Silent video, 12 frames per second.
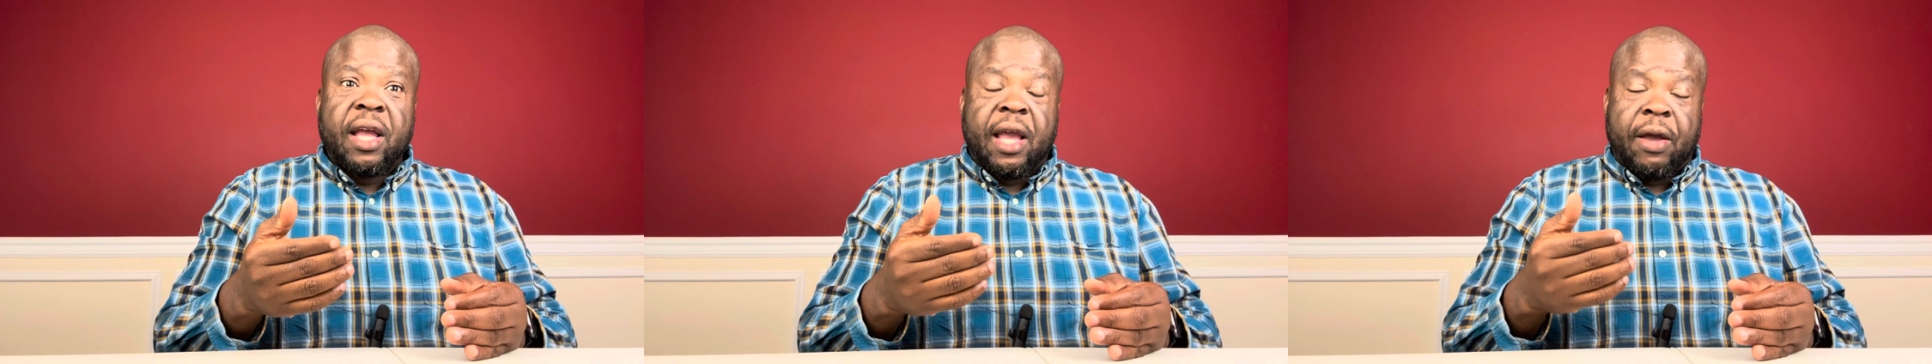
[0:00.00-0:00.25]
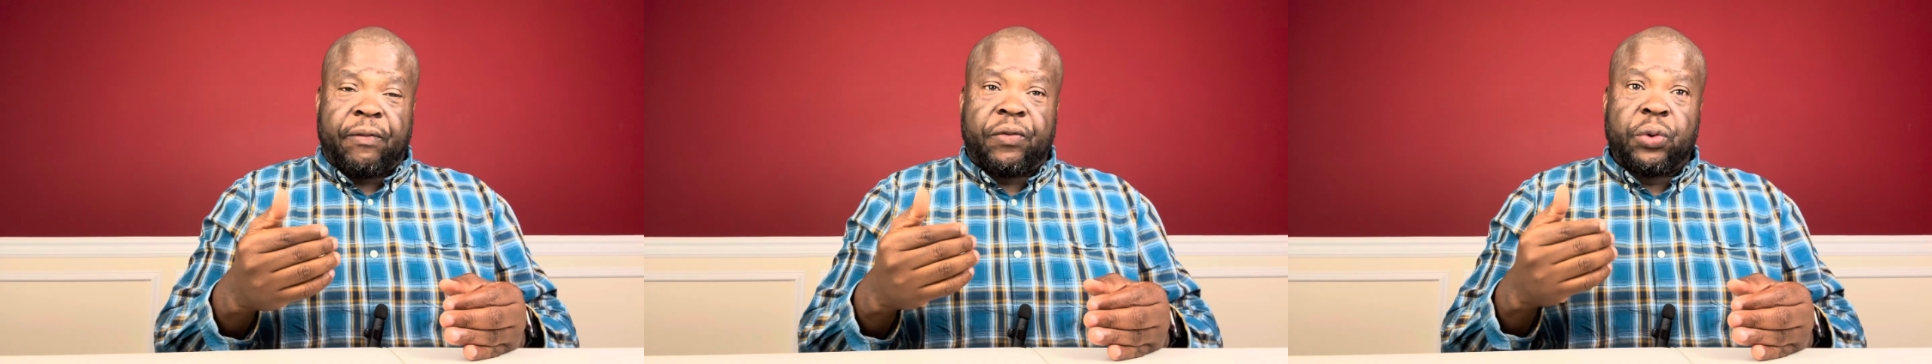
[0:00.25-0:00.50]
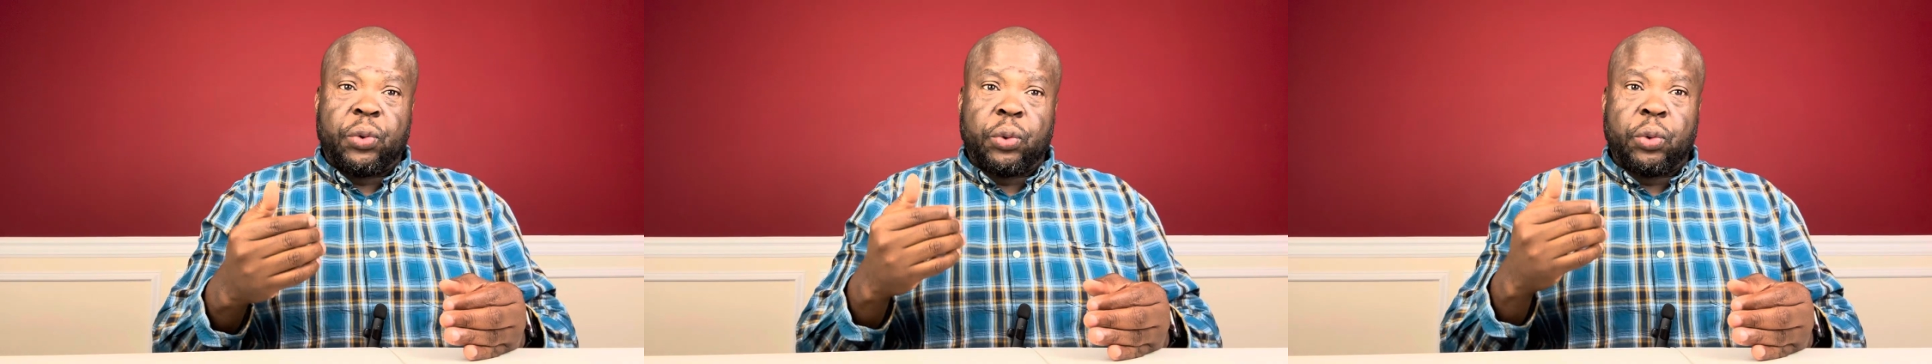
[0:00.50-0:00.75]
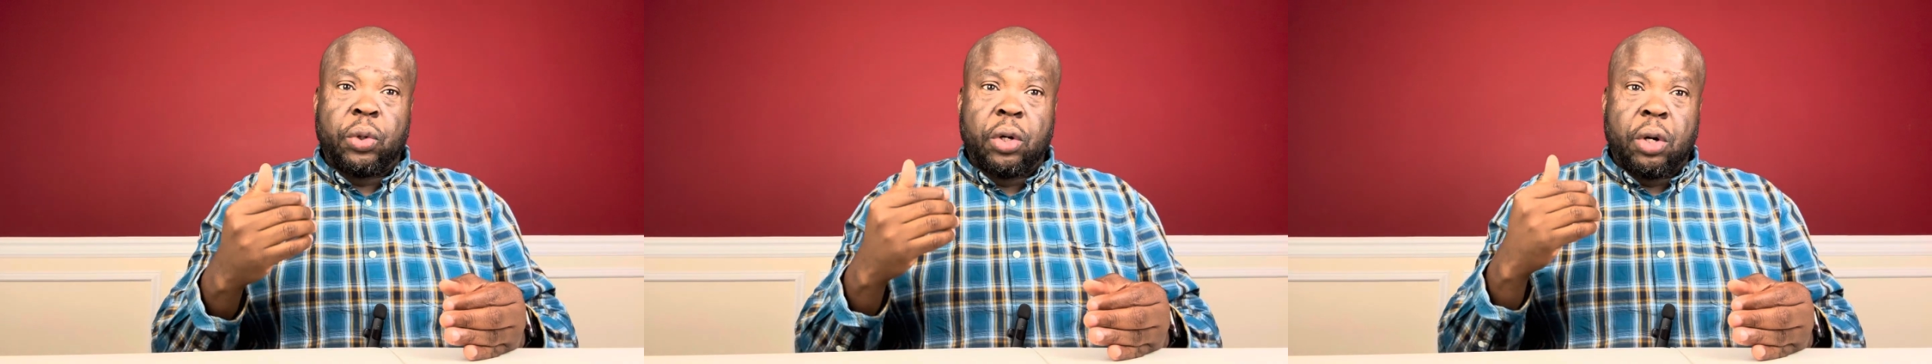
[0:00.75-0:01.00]
if
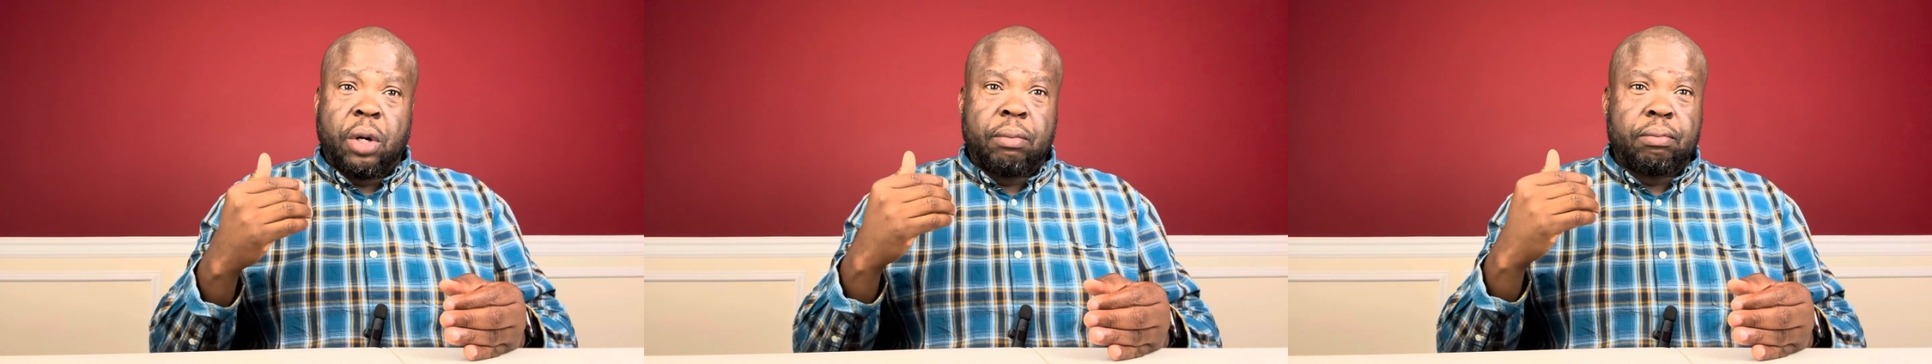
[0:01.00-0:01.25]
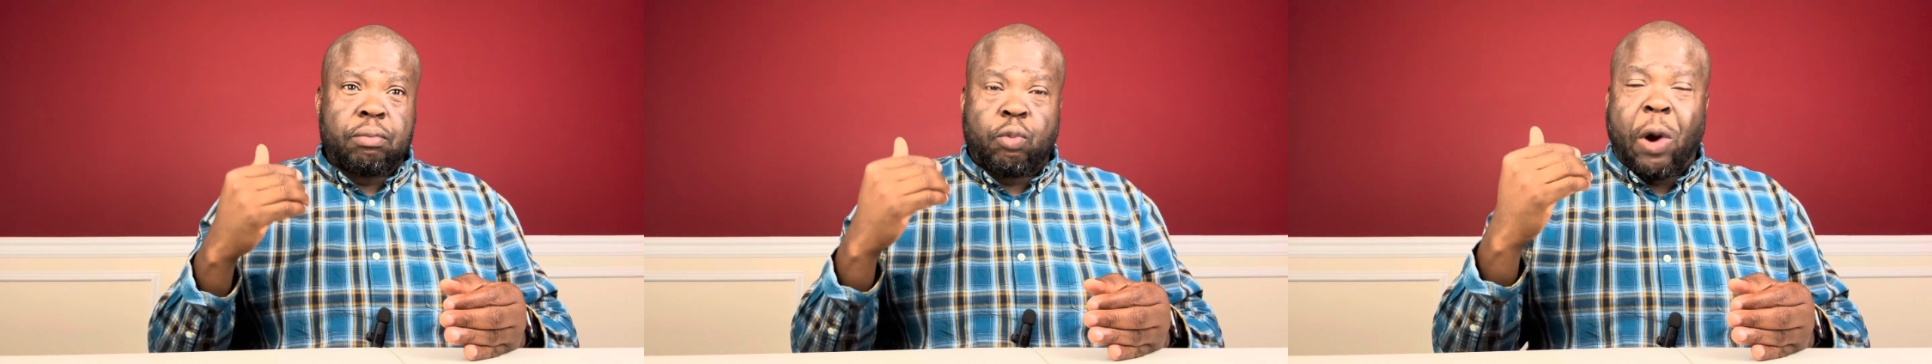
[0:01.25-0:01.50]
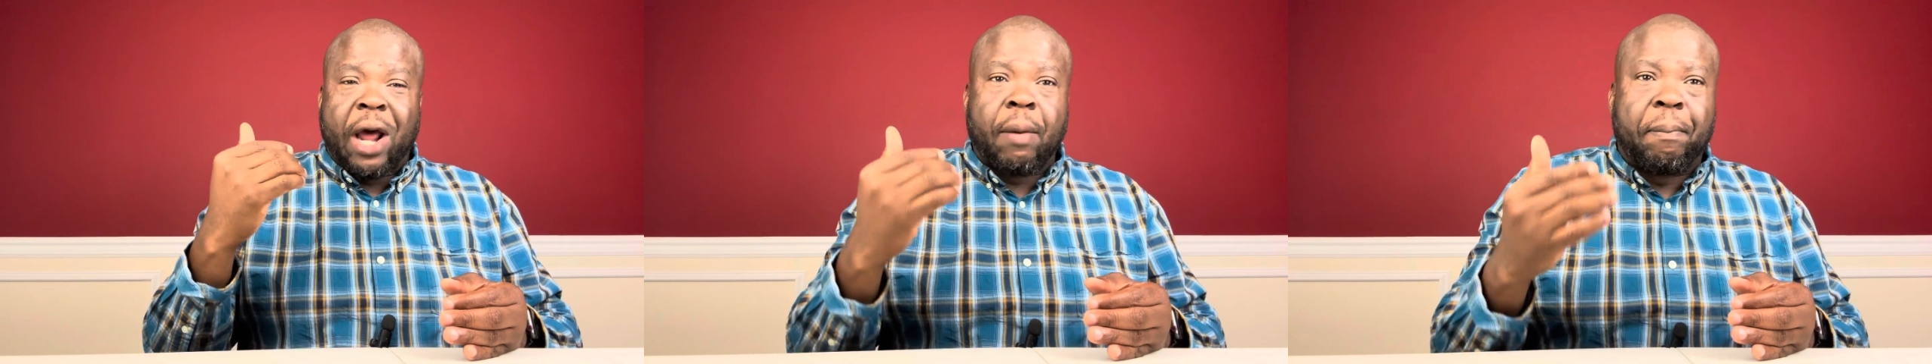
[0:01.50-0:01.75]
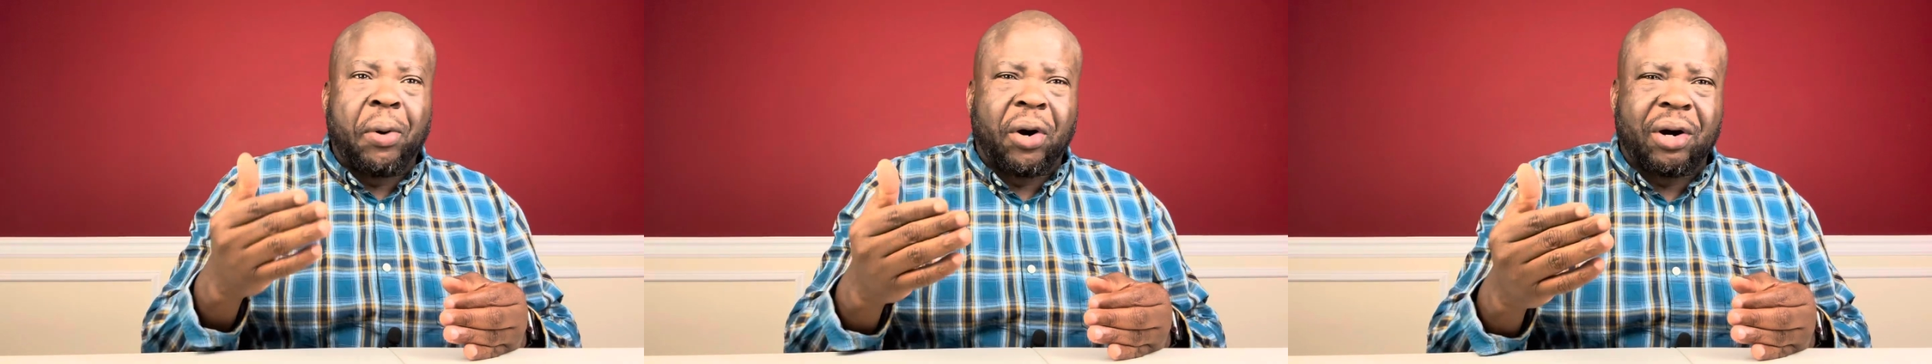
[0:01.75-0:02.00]
you write a
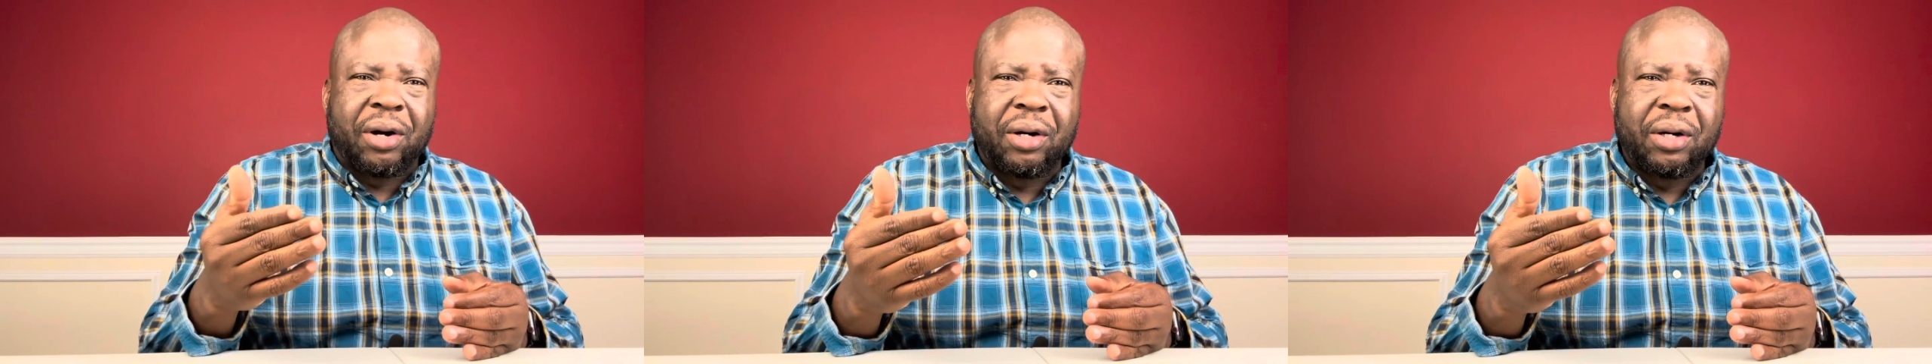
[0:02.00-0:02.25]
book